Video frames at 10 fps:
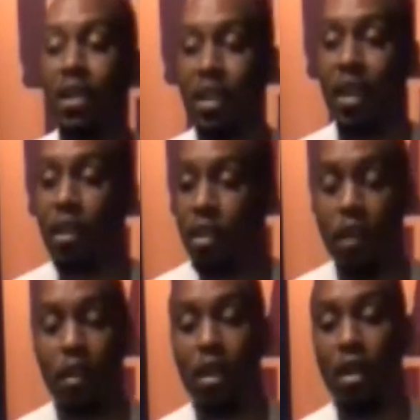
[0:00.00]
is that the
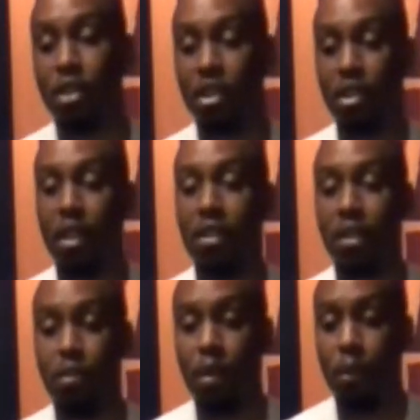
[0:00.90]
only castle that should
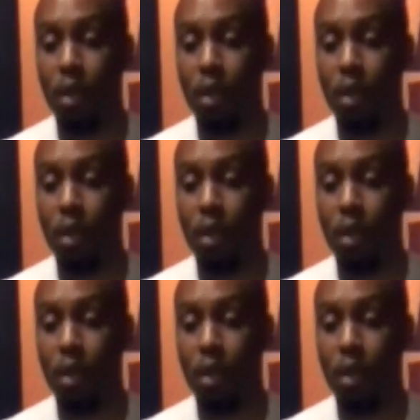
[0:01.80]
exist with a